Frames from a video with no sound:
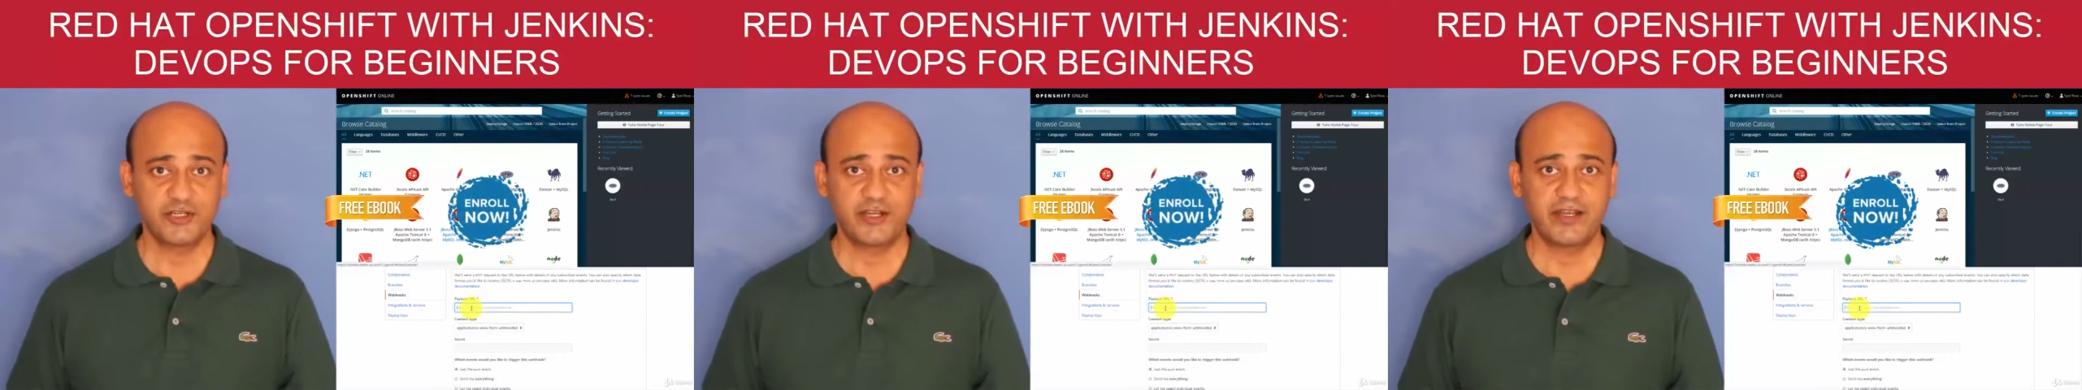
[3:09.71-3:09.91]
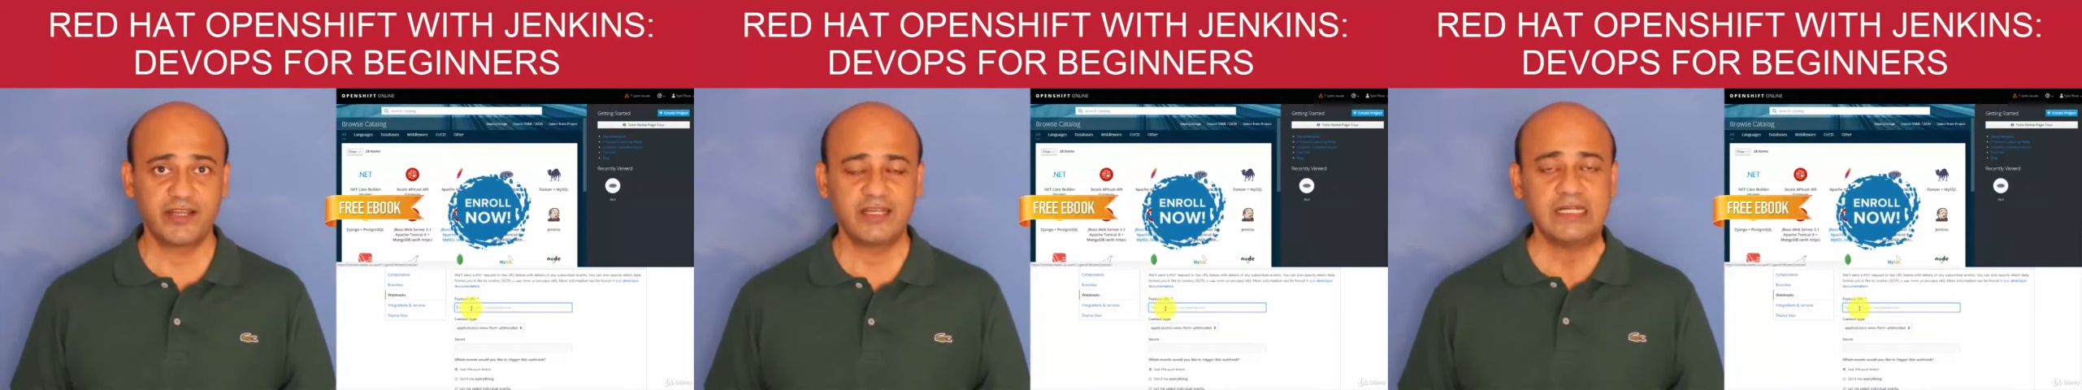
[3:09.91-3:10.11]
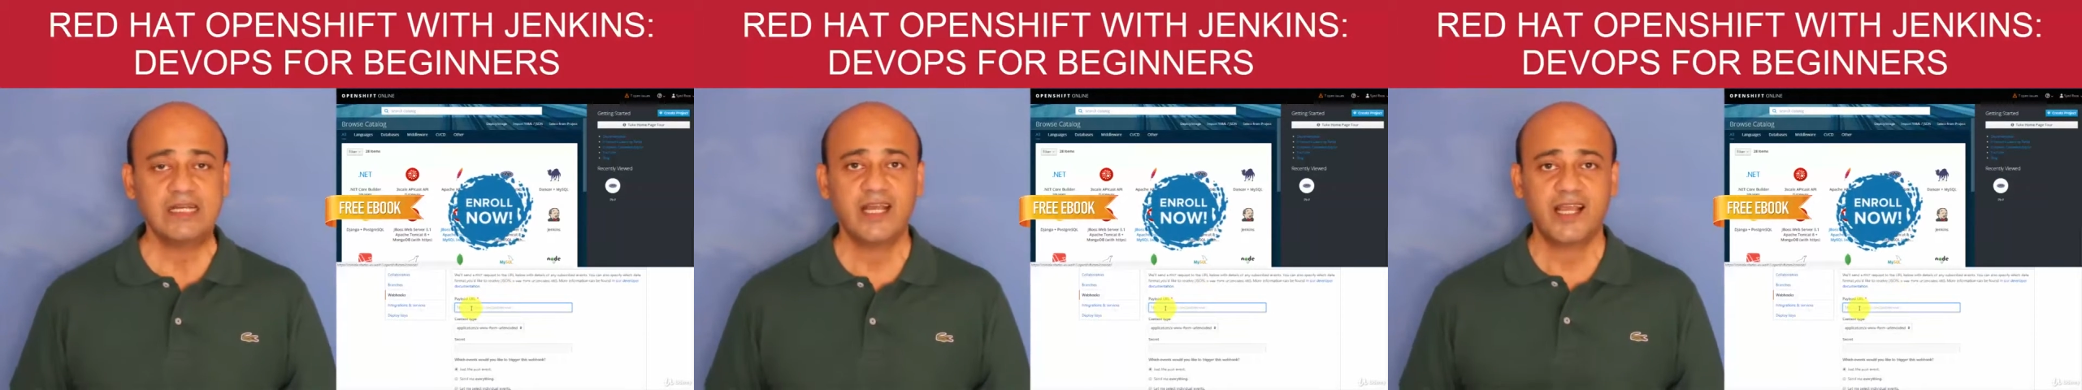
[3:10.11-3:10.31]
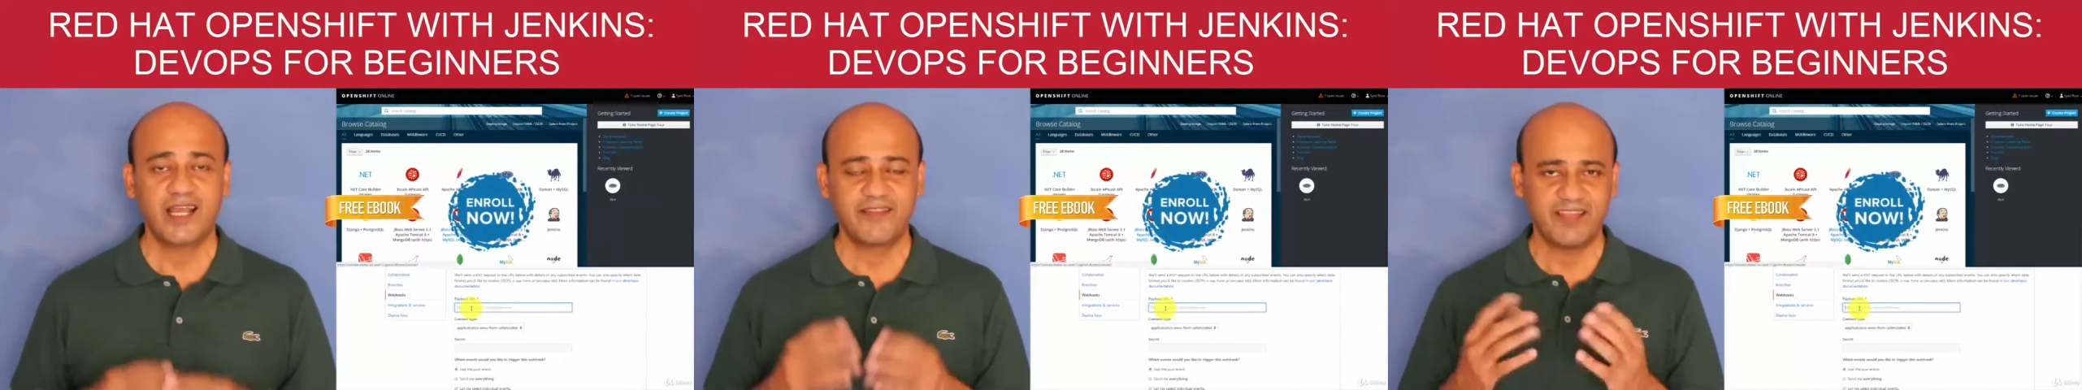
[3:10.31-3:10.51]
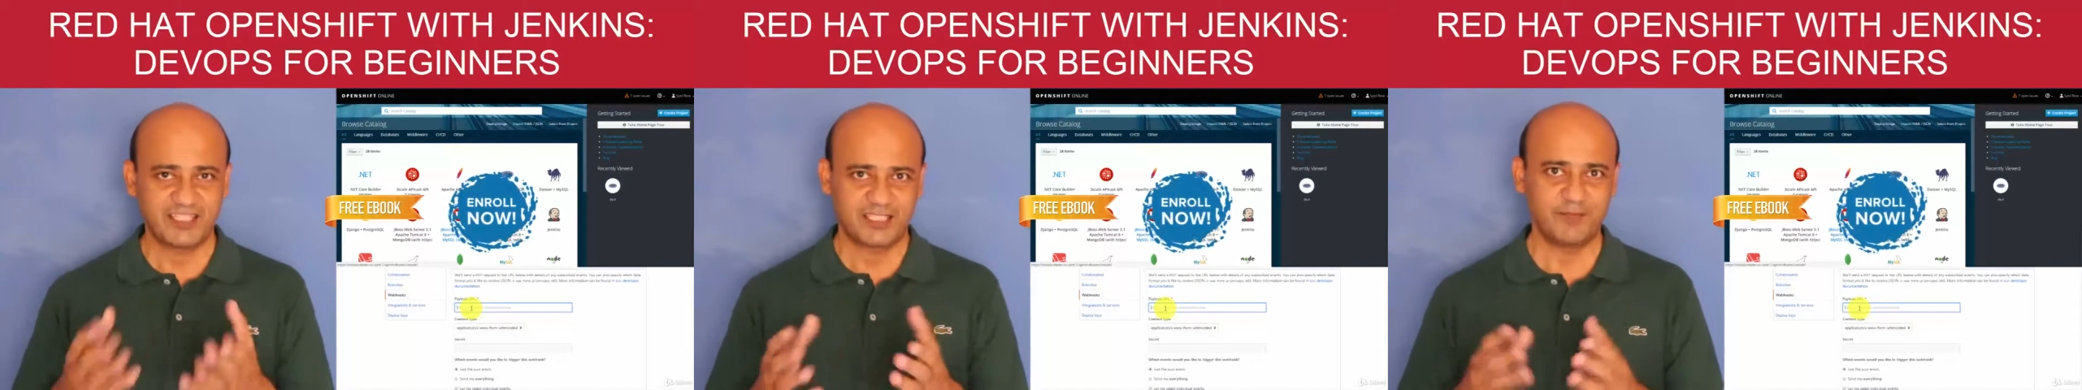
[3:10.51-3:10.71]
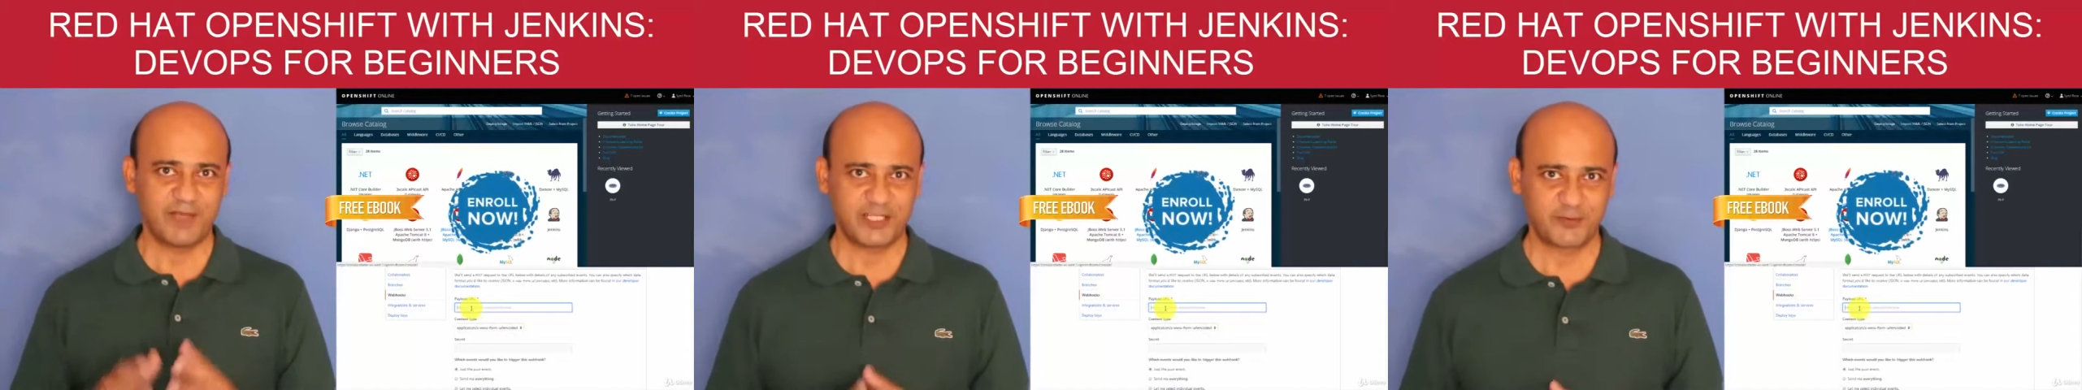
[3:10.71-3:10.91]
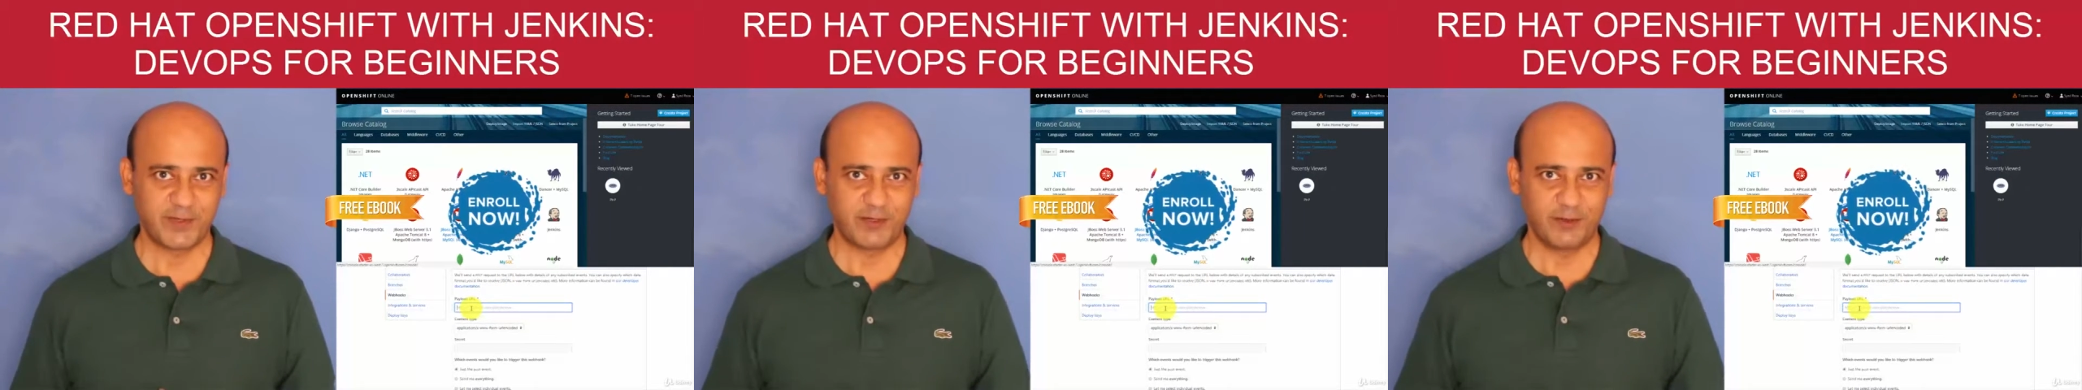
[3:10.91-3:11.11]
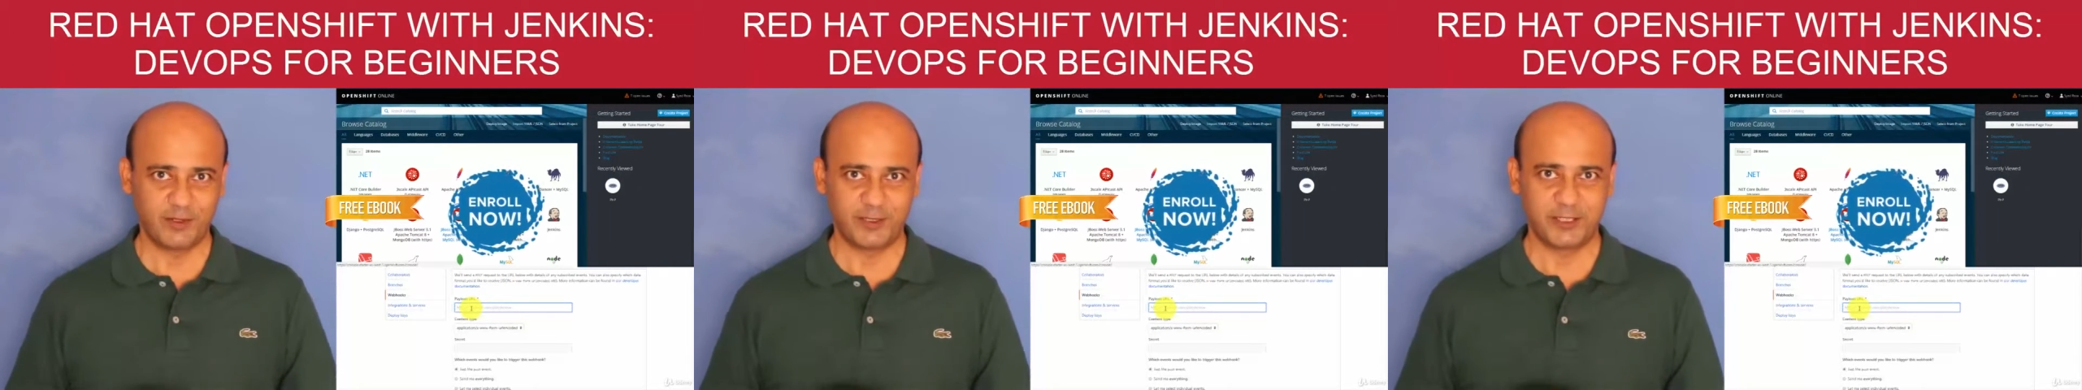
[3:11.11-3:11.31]
area, and that's the best way
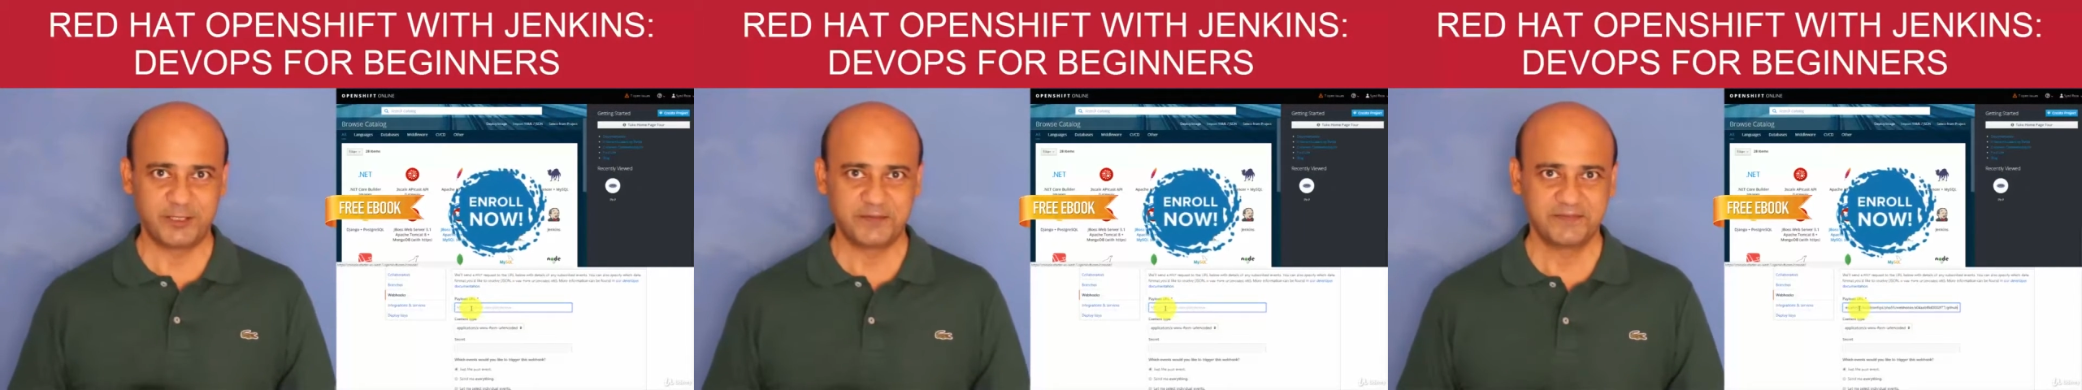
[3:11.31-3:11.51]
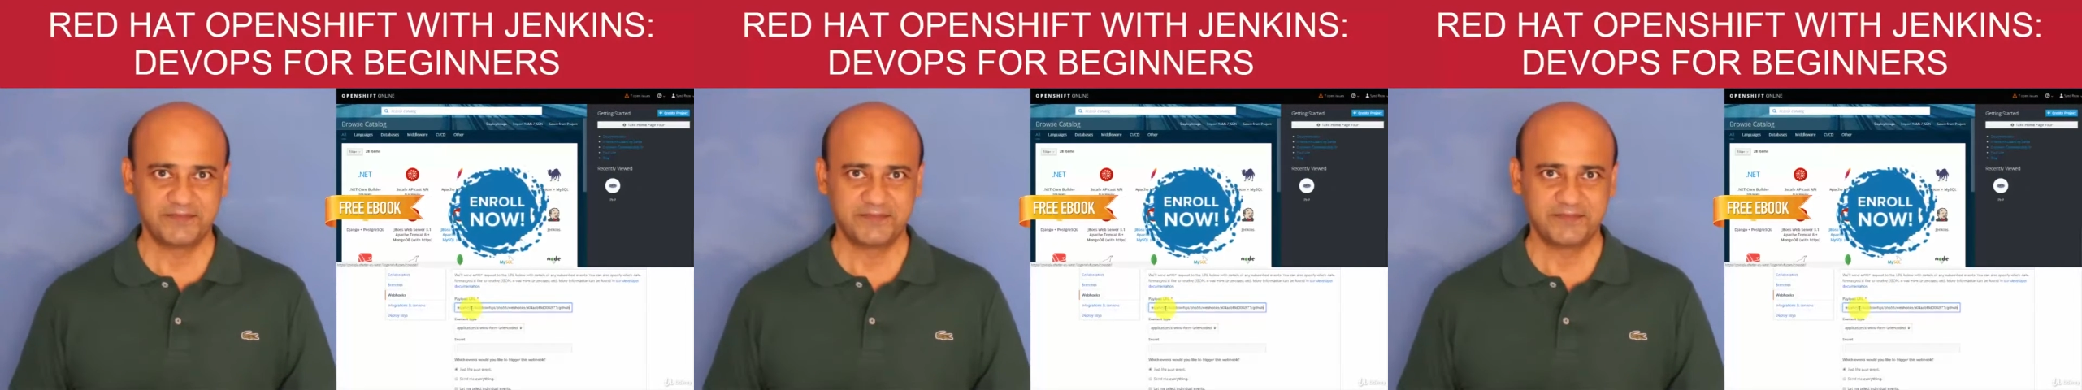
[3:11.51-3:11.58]
to learn.